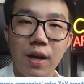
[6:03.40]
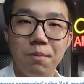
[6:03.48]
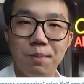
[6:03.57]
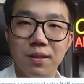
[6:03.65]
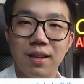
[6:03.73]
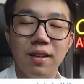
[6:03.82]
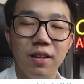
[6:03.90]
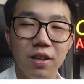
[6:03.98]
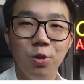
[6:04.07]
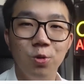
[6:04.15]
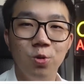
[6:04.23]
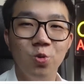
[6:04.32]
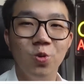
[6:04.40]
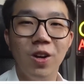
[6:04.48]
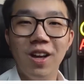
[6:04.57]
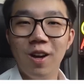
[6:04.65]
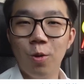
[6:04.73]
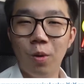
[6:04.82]
8% in Q2,
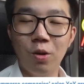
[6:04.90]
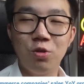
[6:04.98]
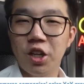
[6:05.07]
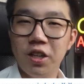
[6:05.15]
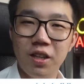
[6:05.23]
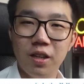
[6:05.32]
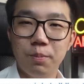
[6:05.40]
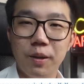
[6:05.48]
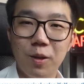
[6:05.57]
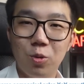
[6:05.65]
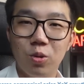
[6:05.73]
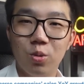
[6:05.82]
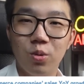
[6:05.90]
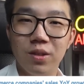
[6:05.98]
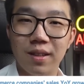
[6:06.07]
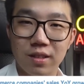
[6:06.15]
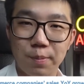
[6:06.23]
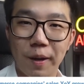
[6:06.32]
while JD and Pinduoduo
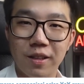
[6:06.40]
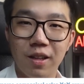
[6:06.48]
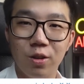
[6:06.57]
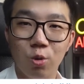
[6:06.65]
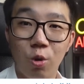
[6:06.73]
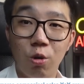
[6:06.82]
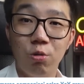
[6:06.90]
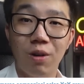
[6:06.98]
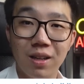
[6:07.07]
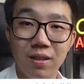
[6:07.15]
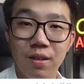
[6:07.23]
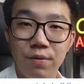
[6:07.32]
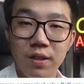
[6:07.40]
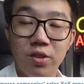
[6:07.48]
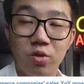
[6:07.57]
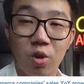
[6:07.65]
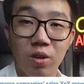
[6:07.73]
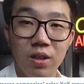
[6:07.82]
is expected to hold relatively
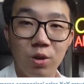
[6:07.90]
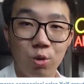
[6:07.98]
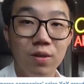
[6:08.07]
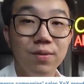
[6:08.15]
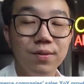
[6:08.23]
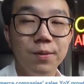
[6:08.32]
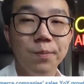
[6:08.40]
stronger growth.